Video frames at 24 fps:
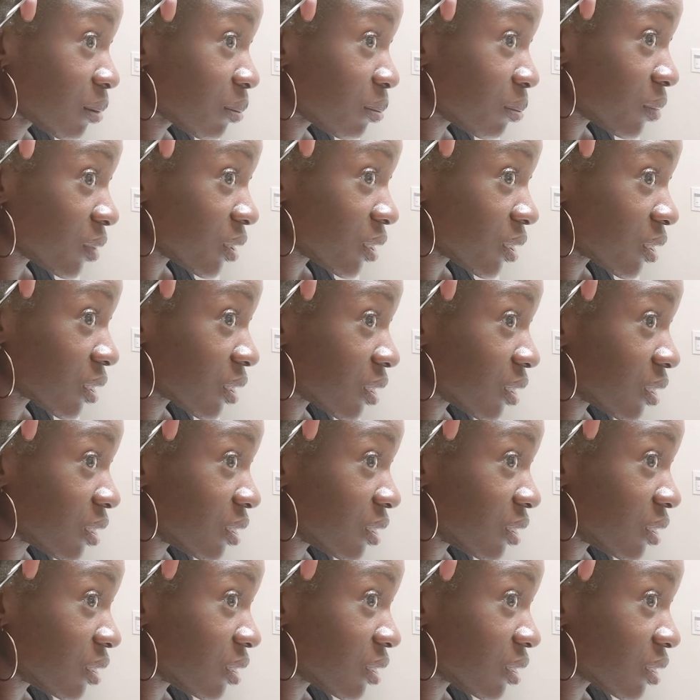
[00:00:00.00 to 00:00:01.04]

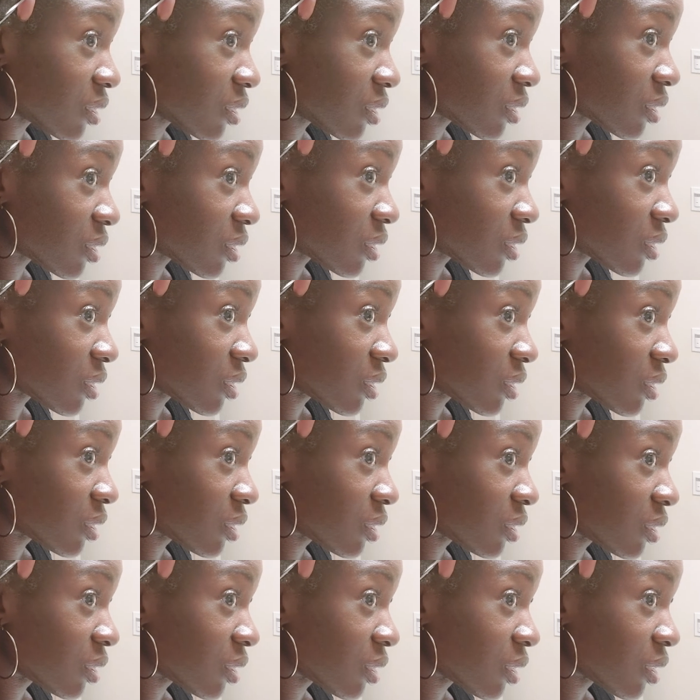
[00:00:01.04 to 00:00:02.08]
because
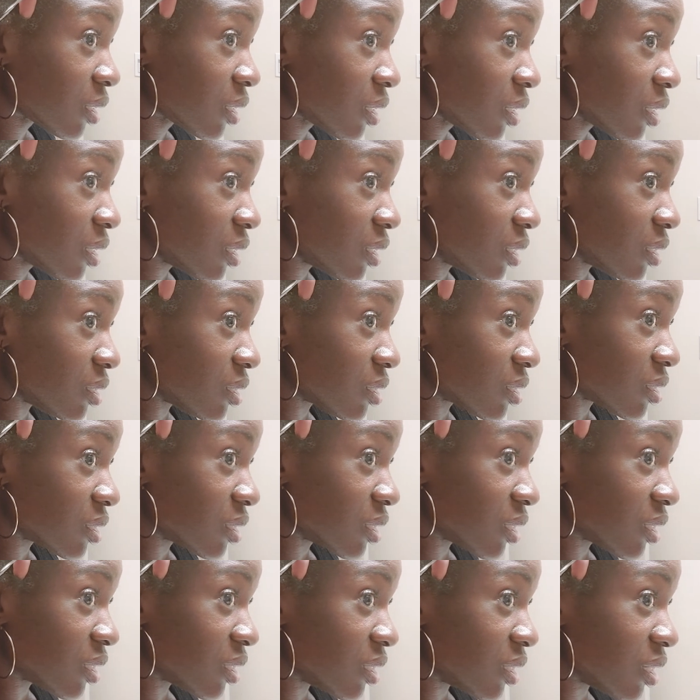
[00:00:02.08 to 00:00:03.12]

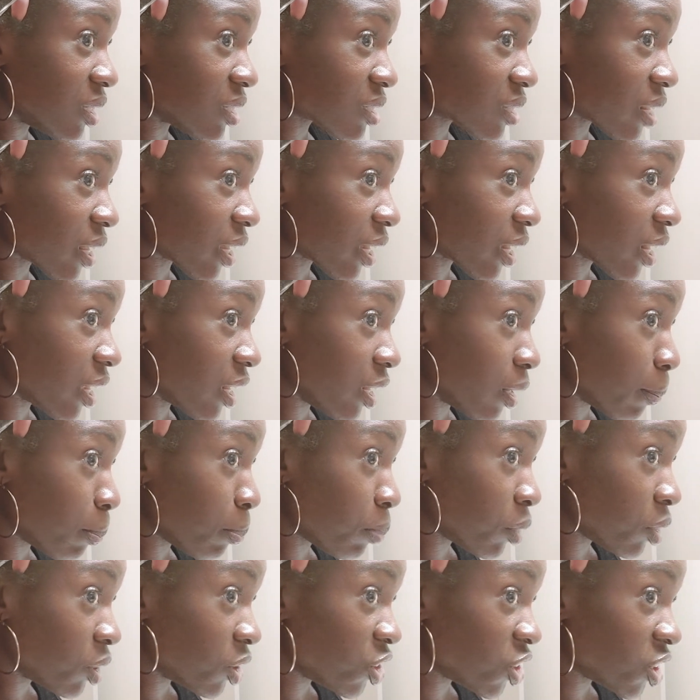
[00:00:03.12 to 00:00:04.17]
it's like kind
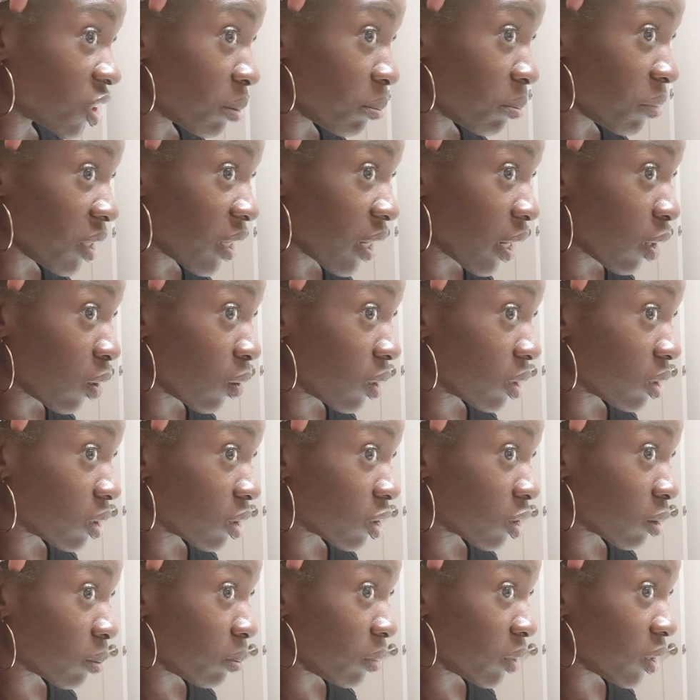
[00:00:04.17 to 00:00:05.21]
of pushing me out a
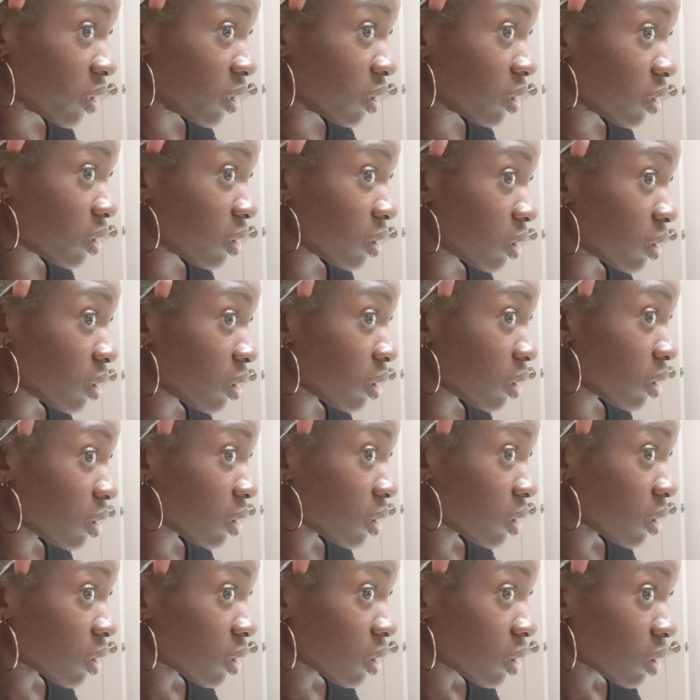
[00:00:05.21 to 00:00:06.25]
little bit.
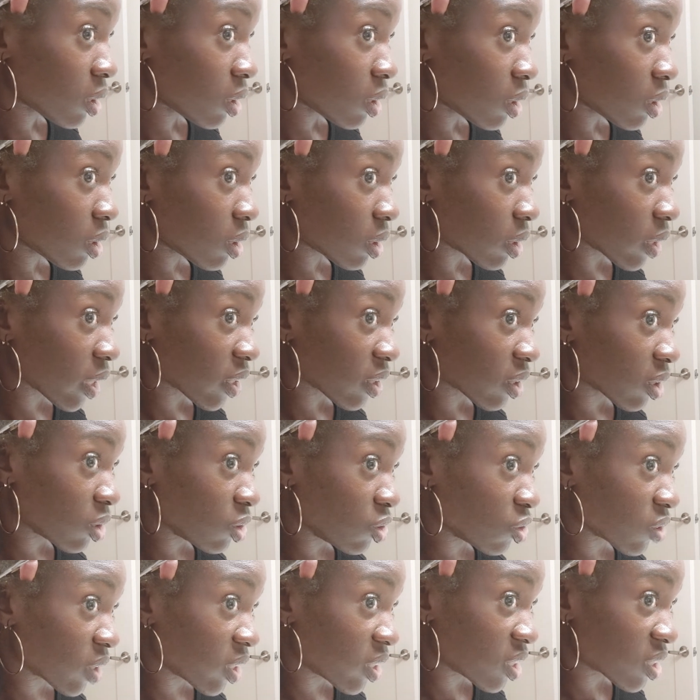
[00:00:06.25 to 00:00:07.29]
Like the
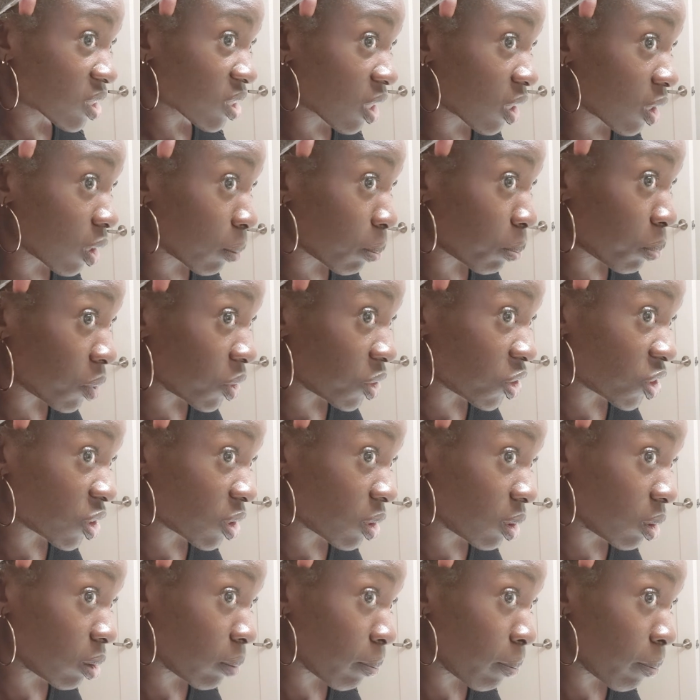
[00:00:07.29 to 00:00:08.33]
dread is kind of
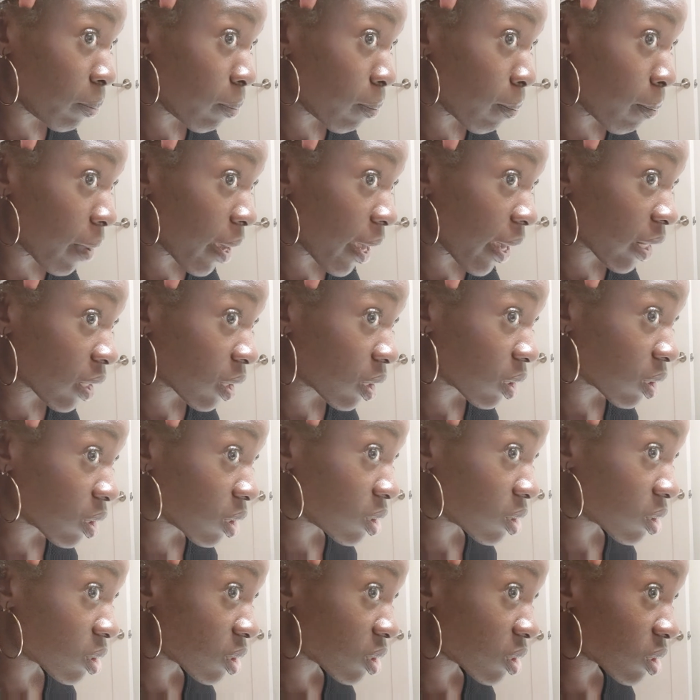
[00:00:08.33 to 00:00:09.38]
pushing back
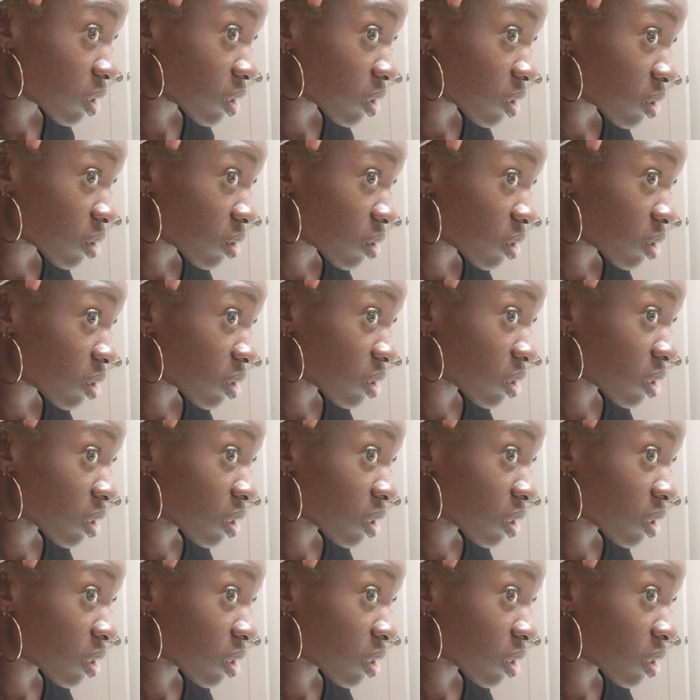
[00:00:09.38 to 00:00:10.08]
against the scissors.